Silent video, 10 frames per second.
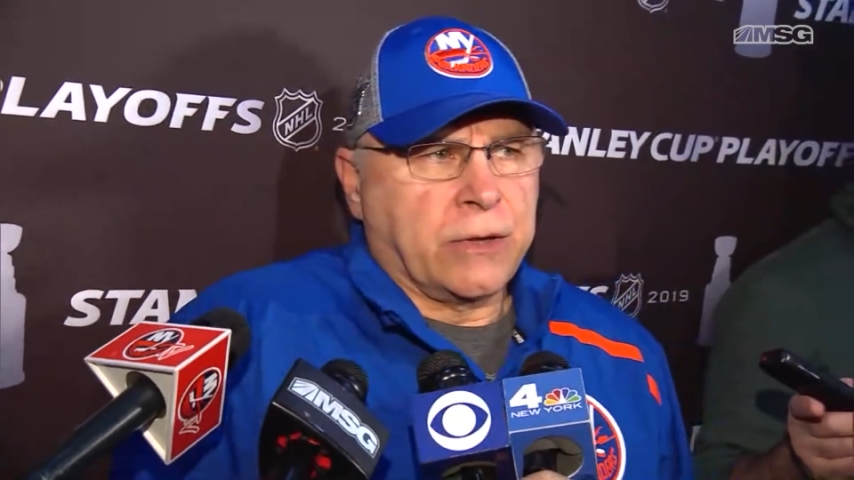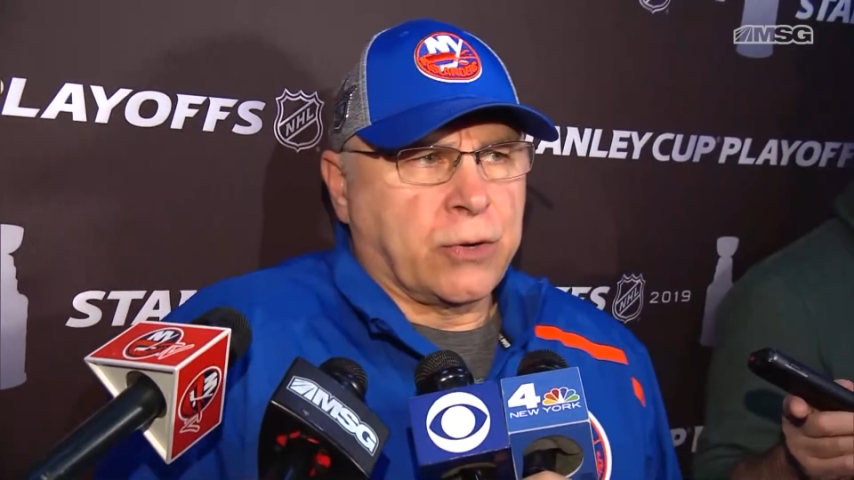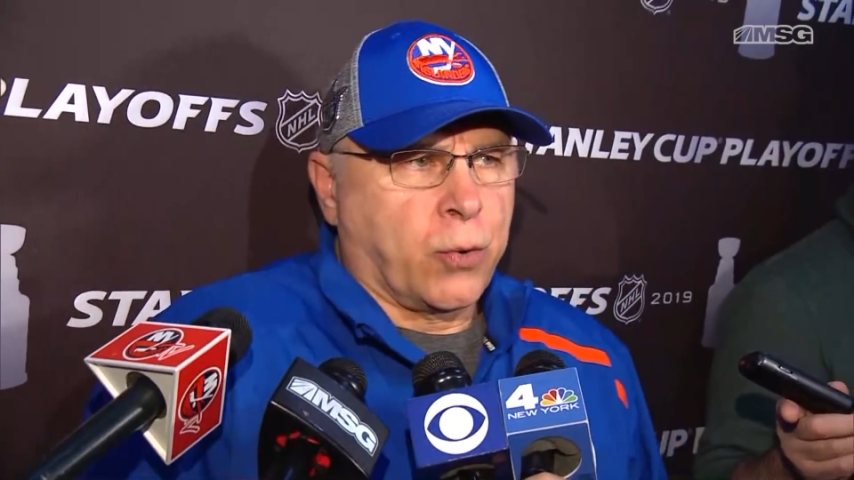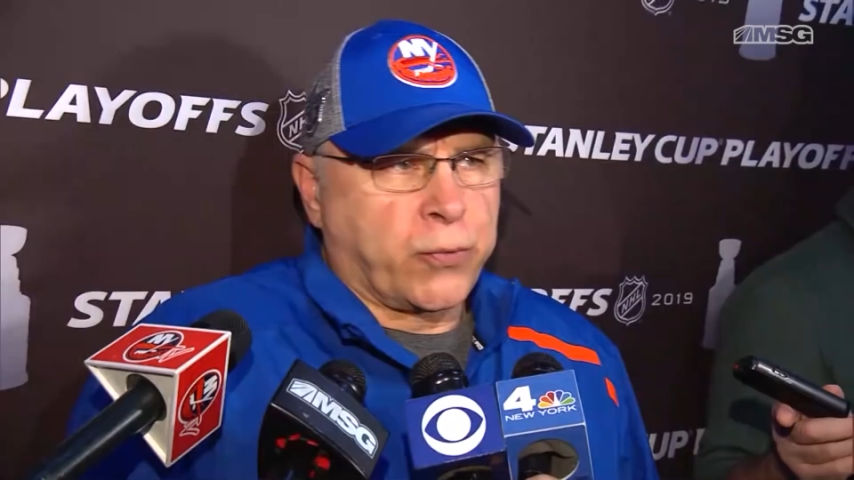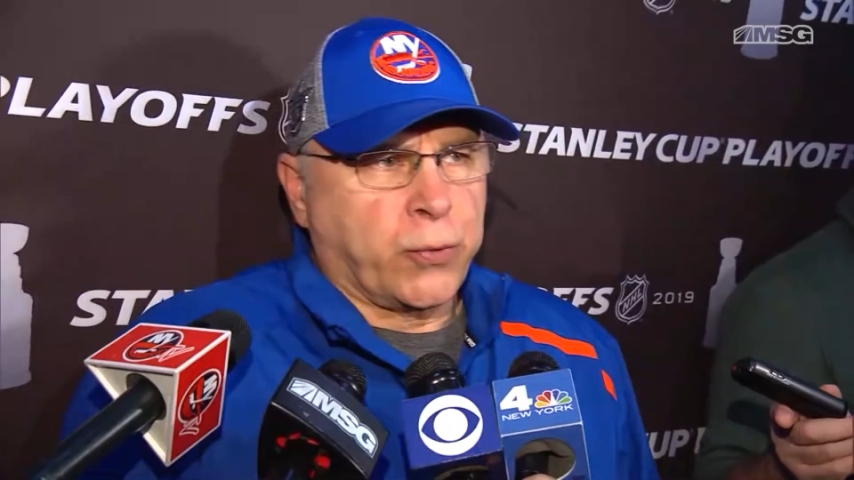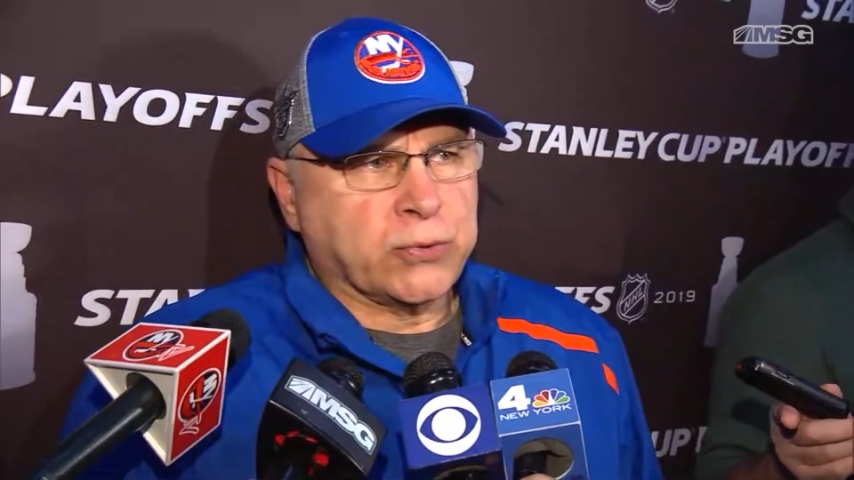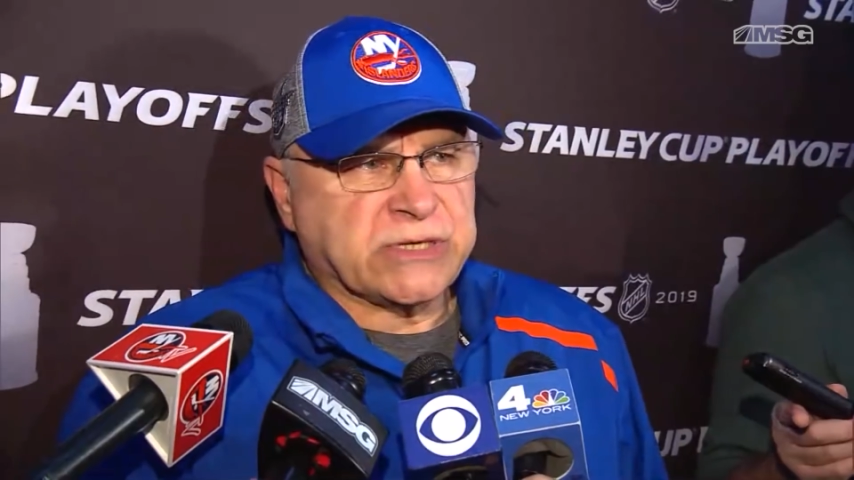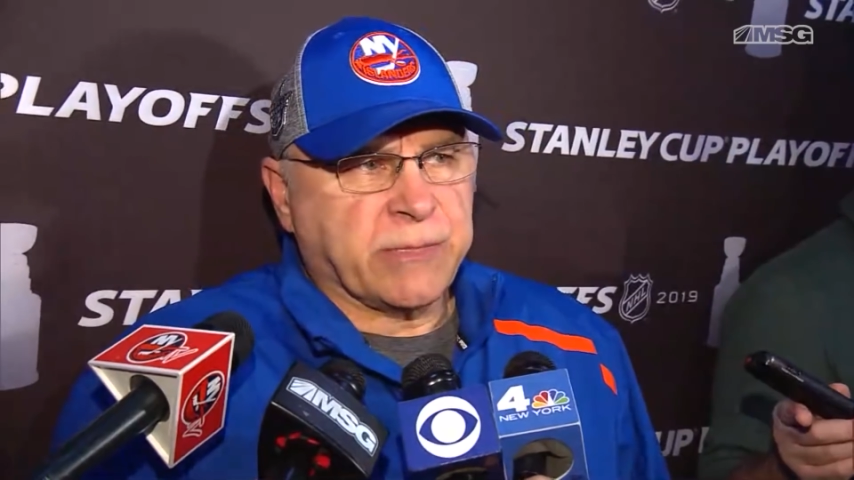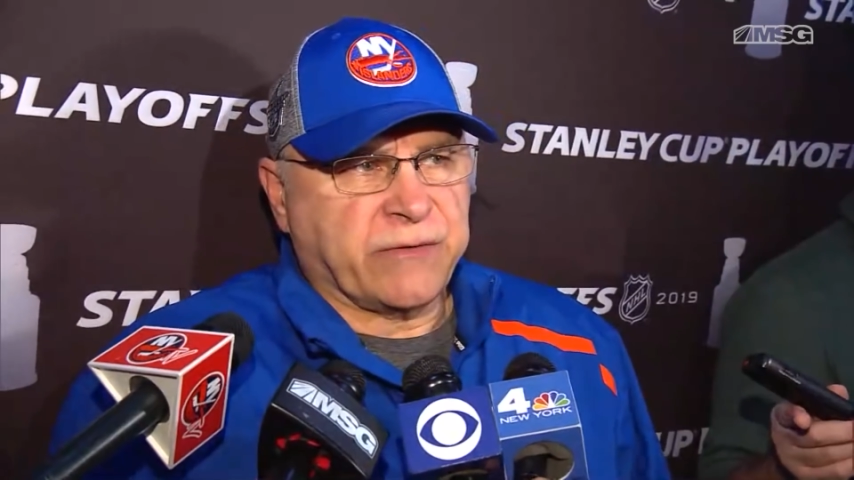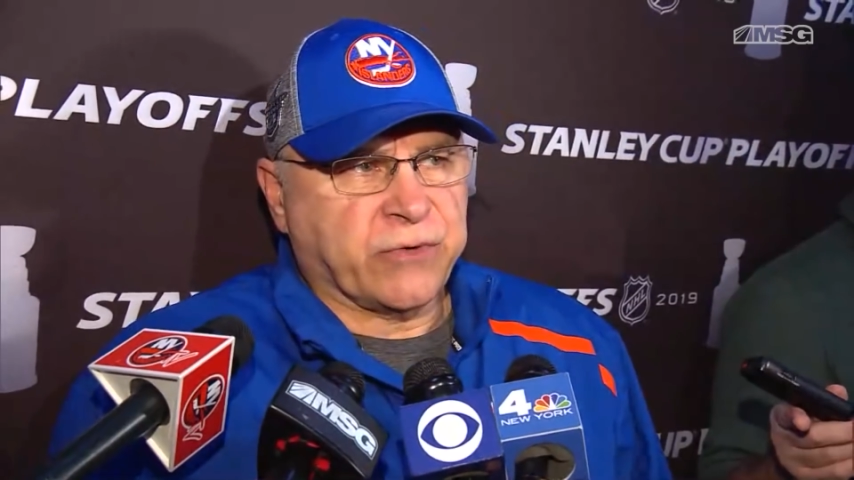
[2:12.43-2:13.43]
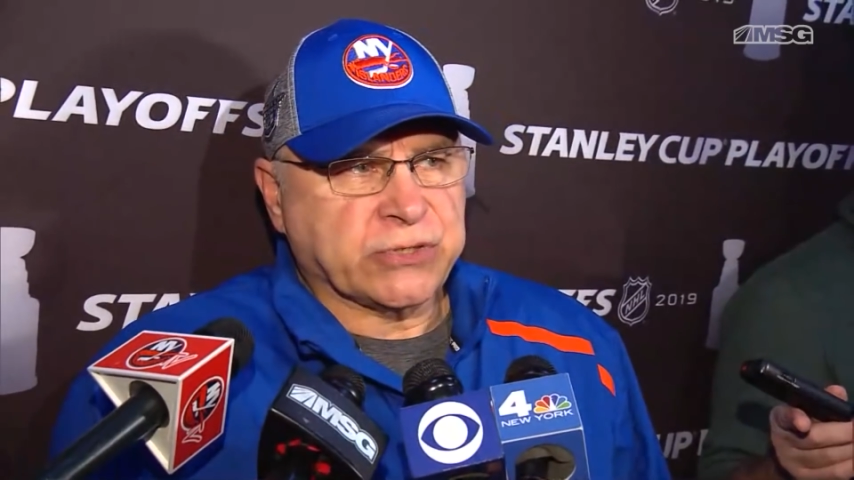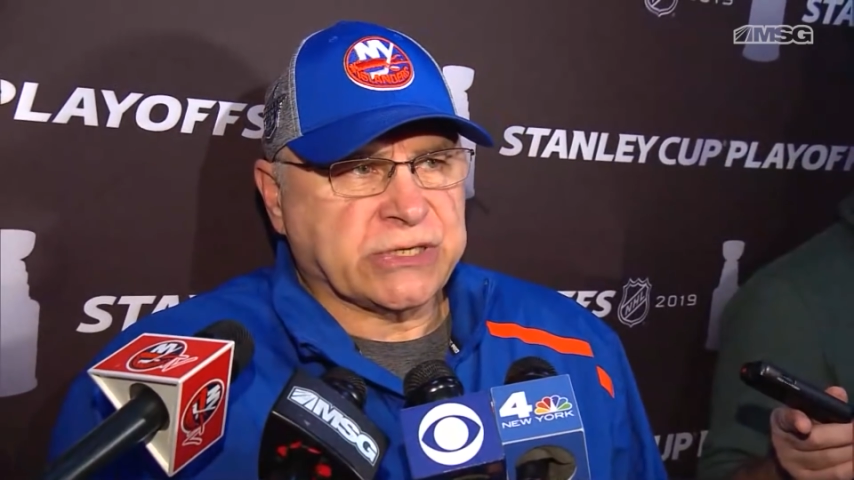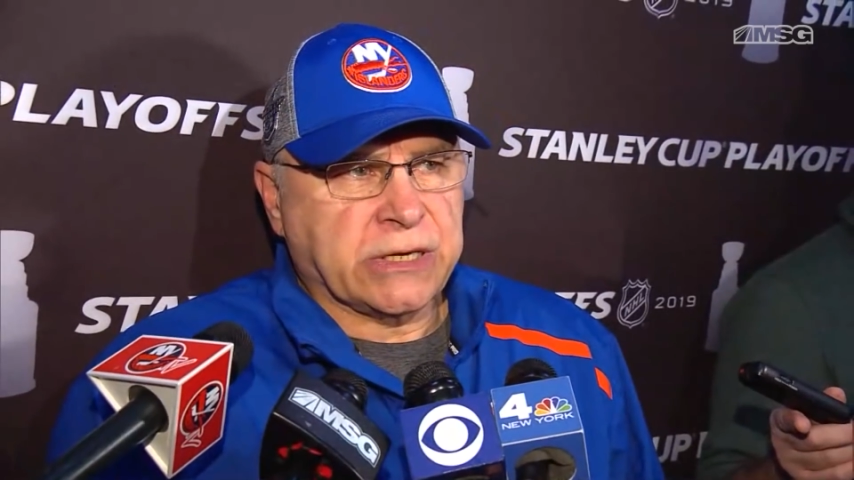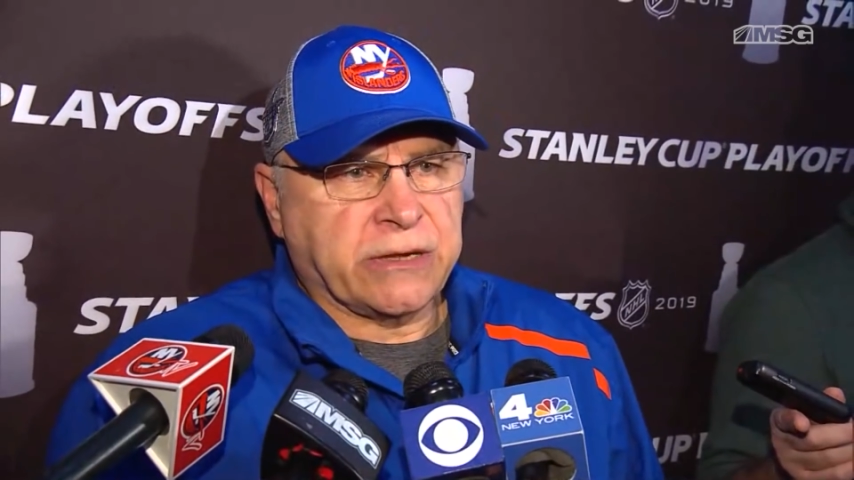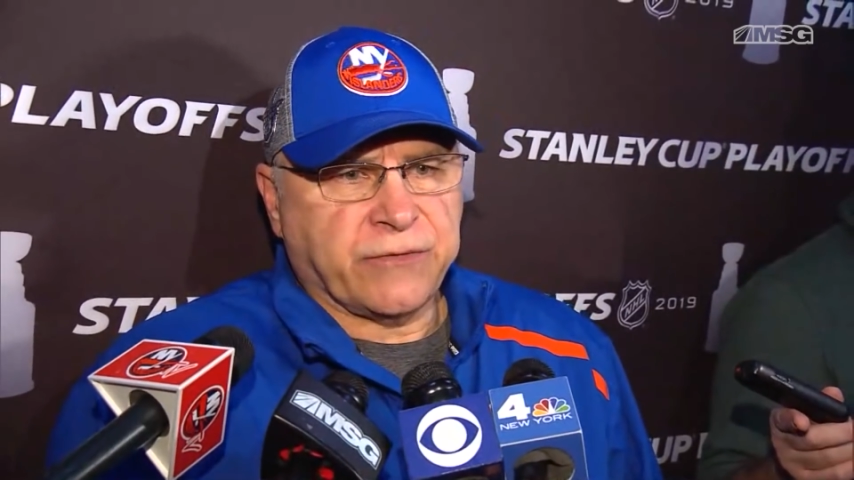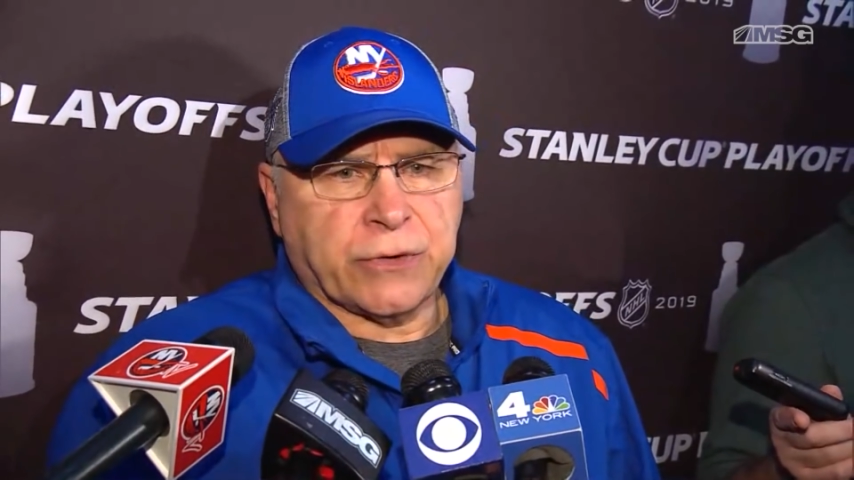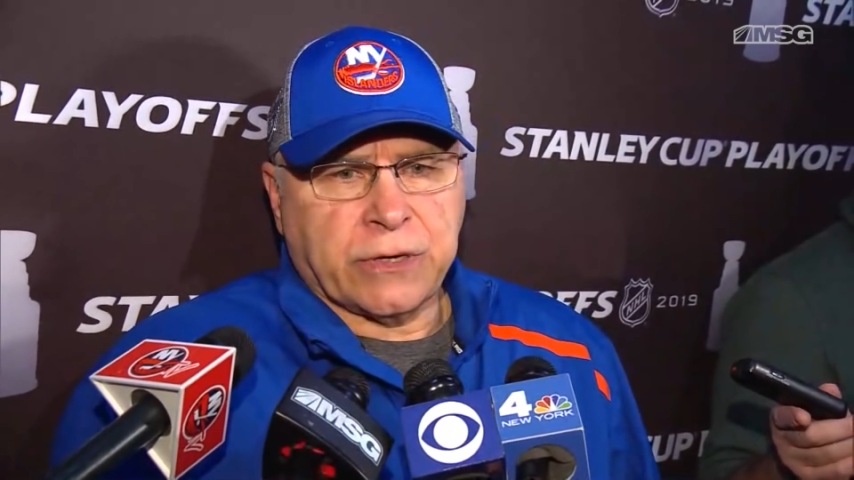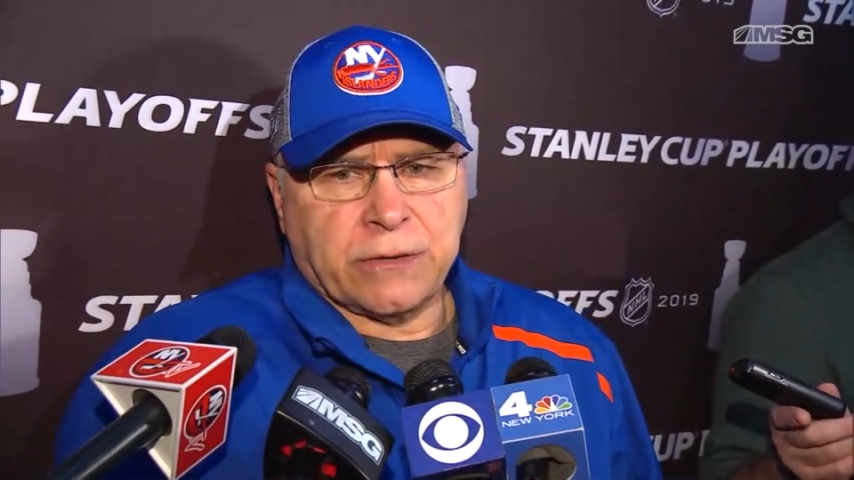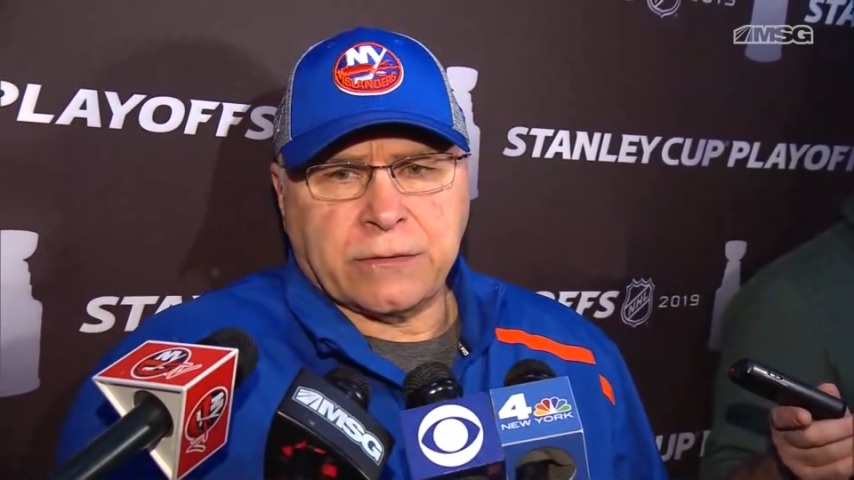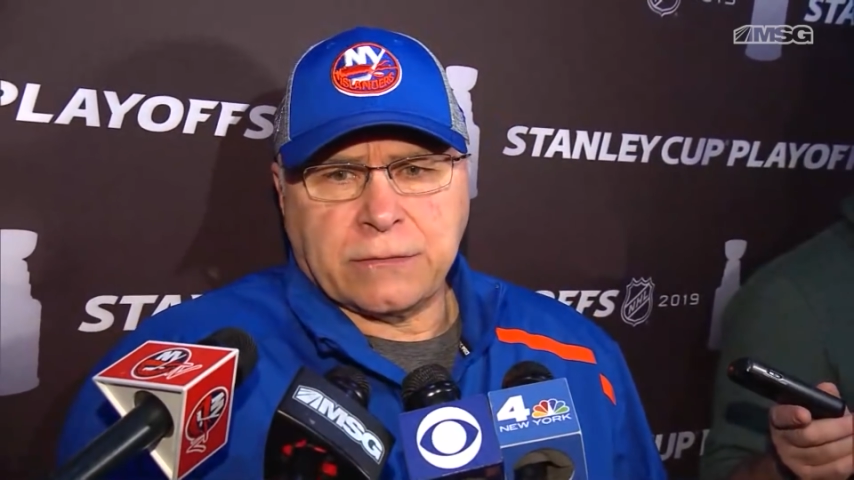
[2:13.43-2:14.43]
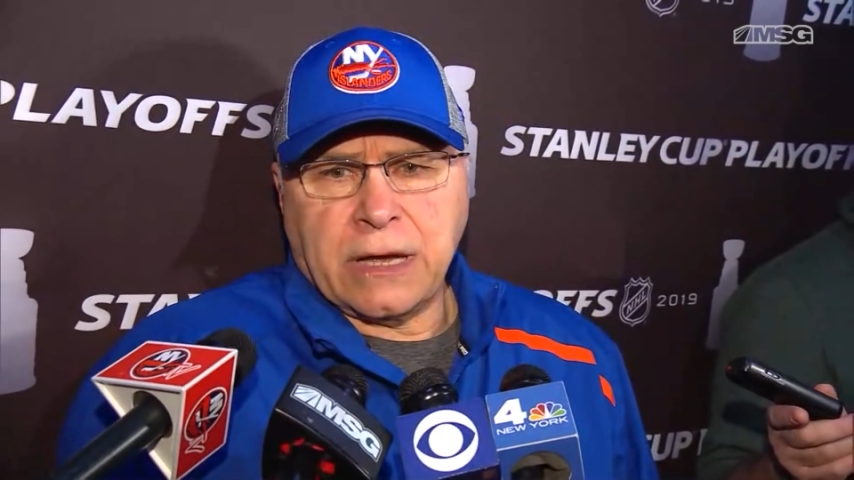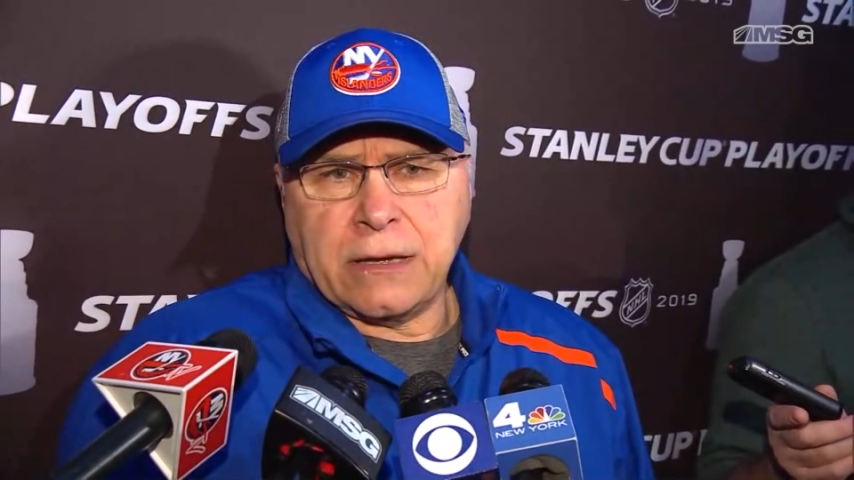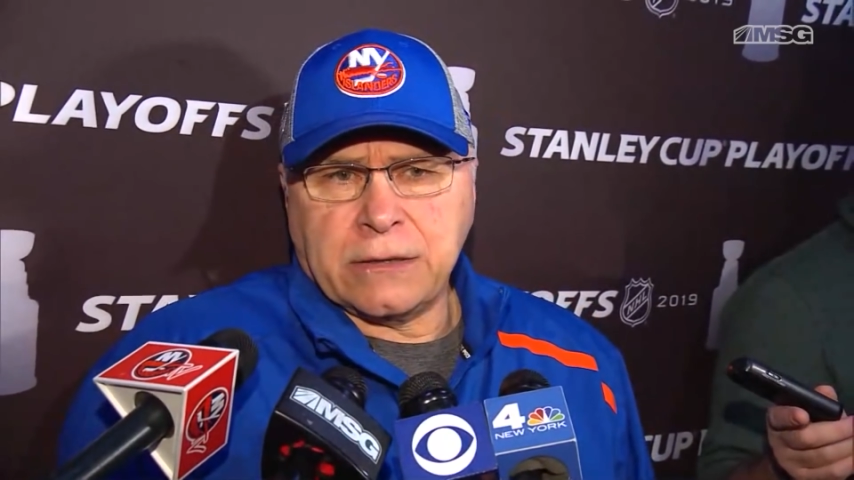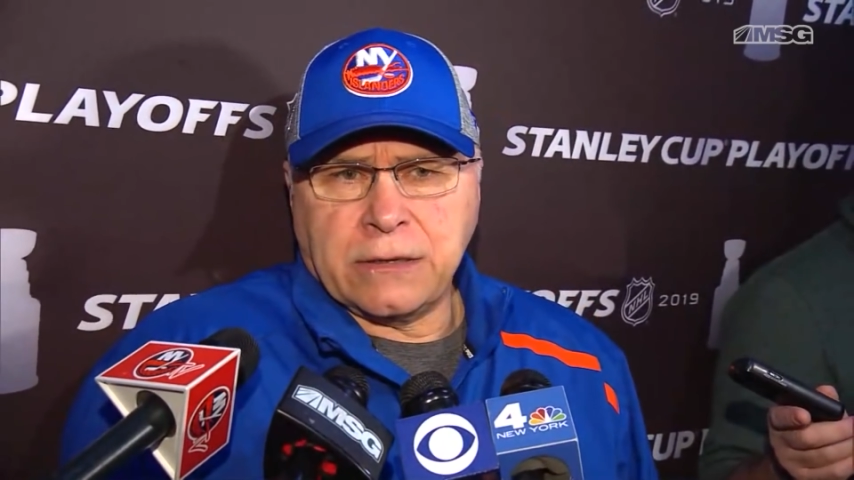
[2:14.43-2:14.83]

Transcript: go through some adversity if you're going to uh,